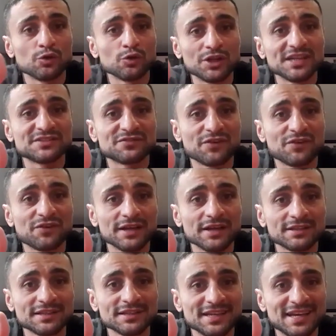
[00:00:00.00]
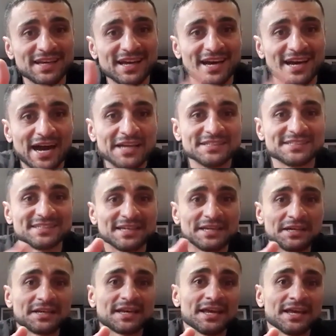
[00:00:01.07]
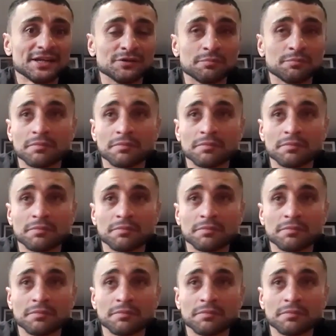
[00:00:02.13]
your next fight, I say Kelly.